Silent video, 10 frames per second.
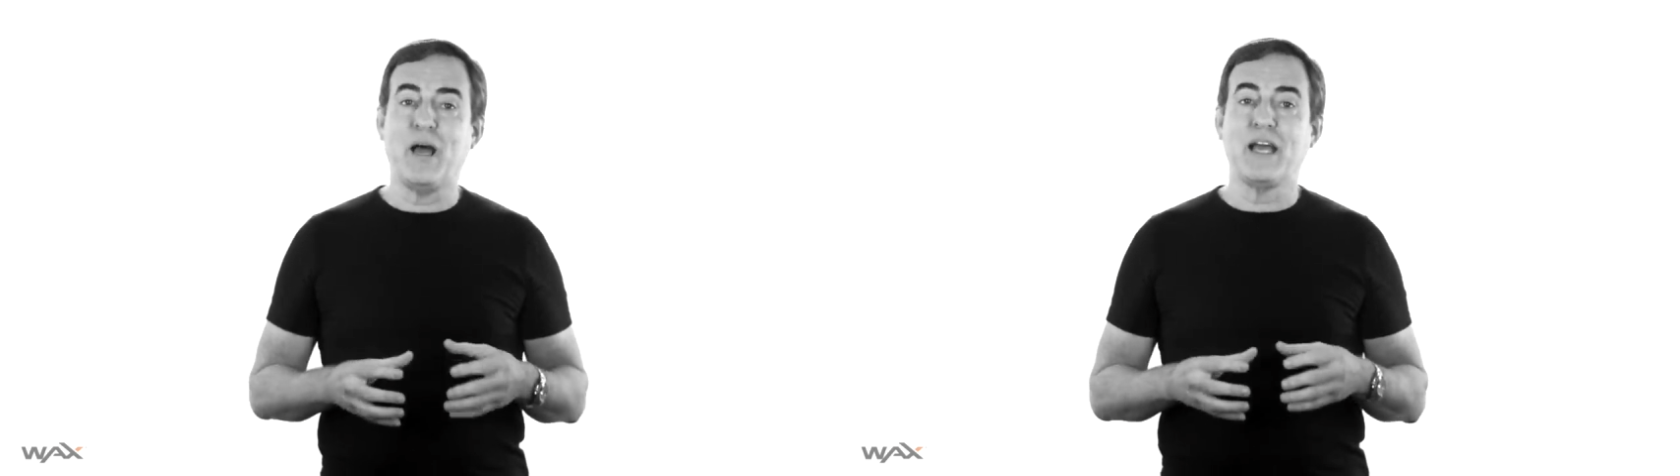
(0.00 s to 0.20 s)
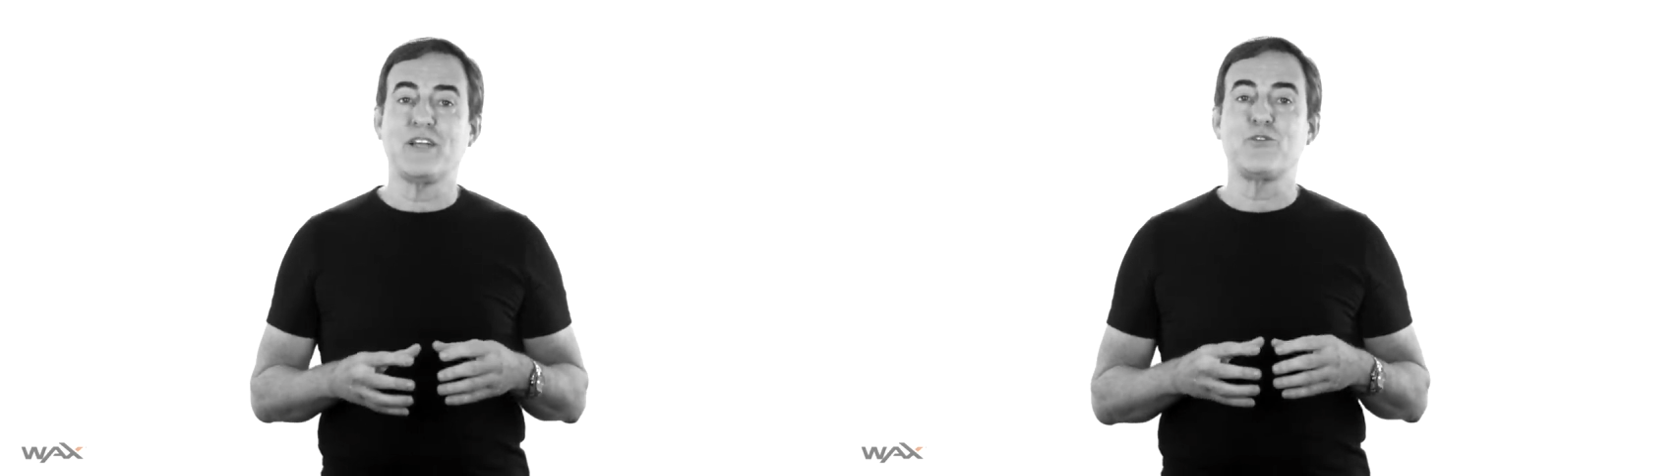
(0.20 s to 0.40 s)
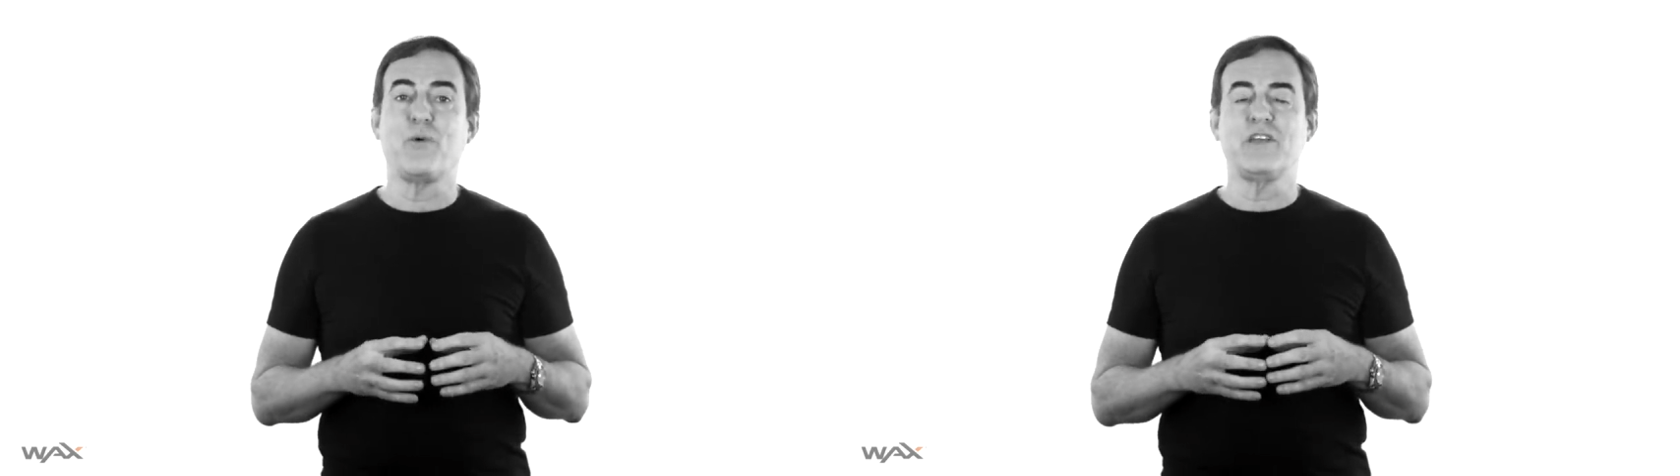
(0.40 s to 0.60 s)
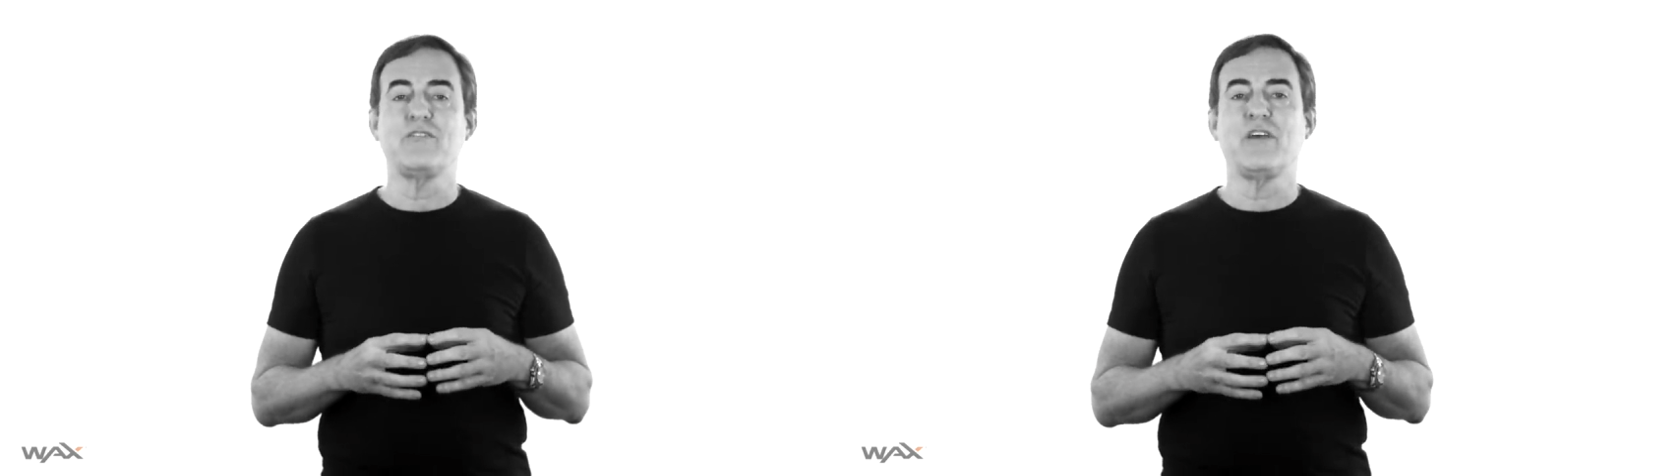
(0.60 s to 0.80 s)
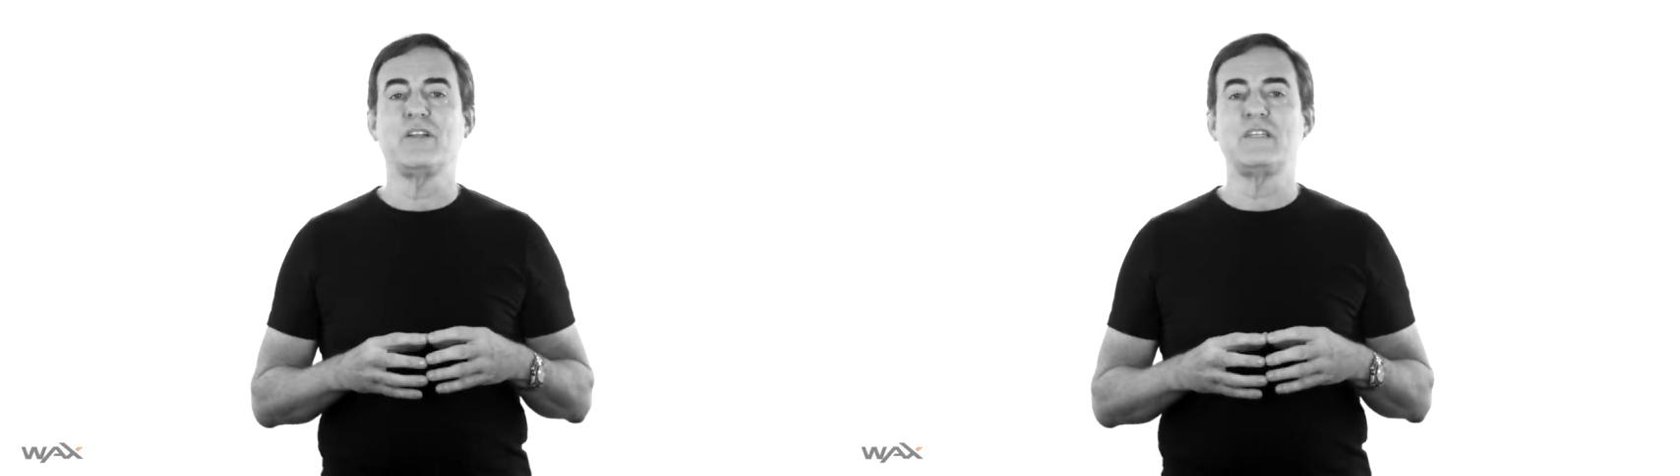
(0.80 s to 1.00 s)
back in
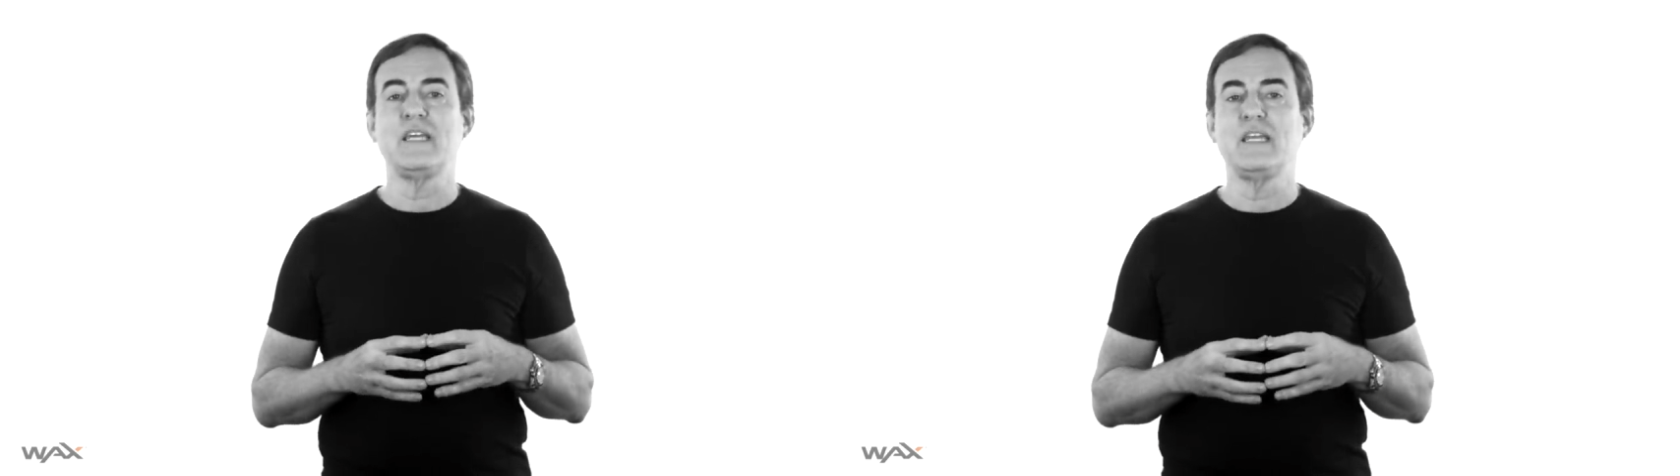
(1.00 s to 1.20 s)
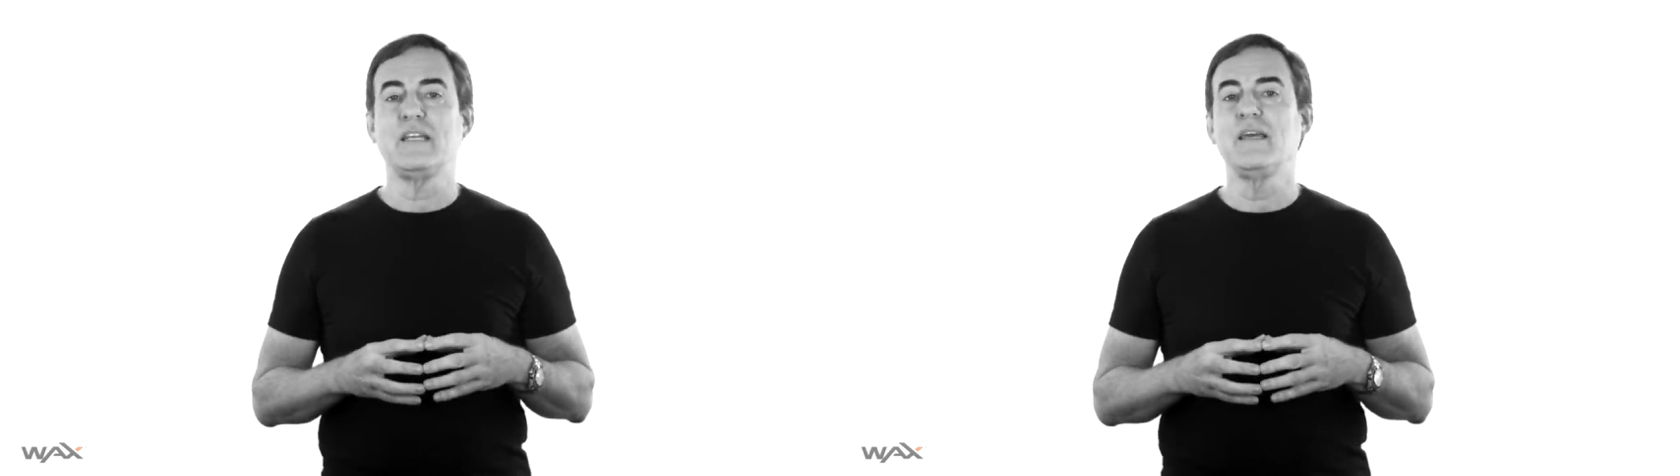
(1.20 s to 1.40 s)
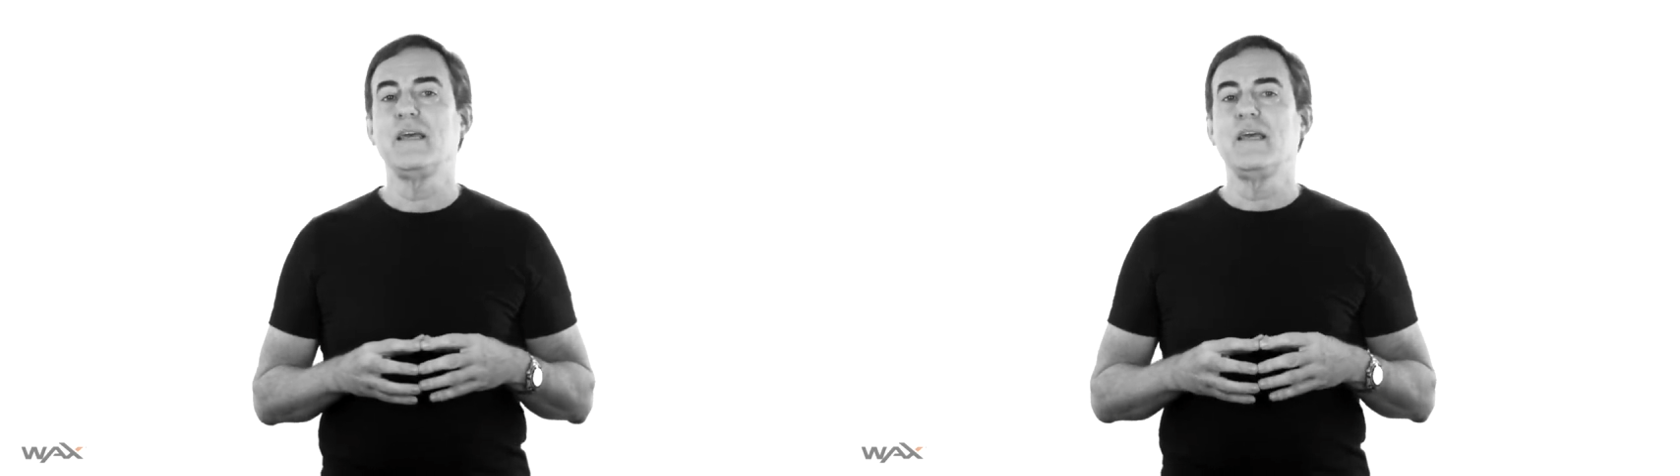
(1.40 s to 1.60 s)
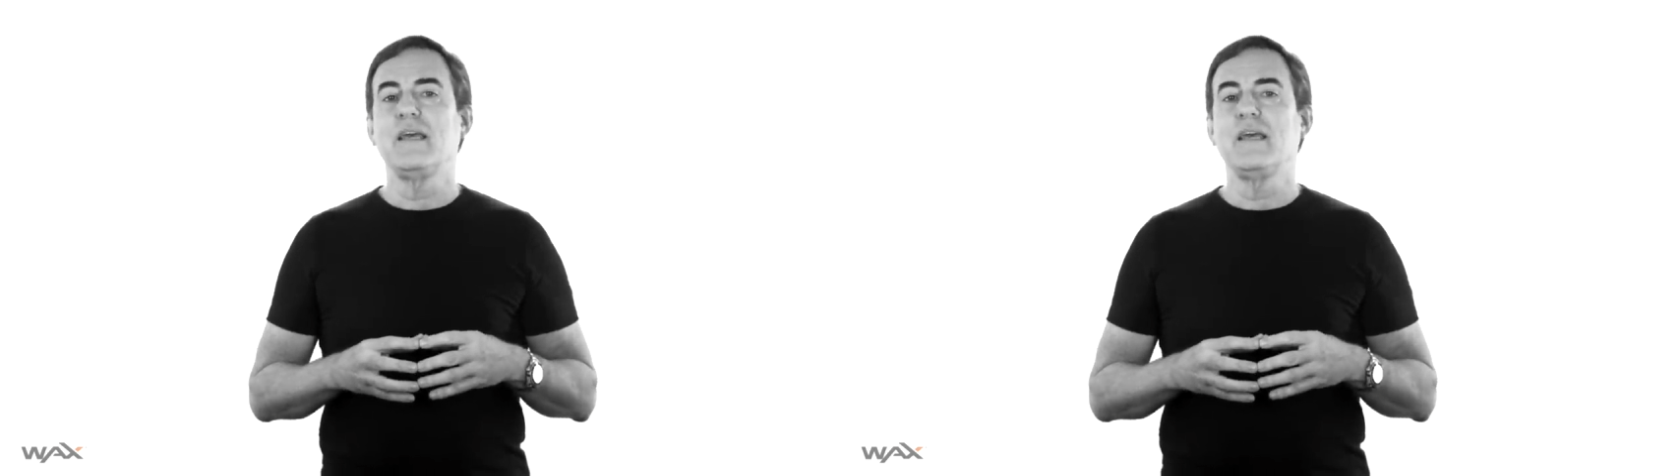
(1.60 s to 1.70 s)
2017,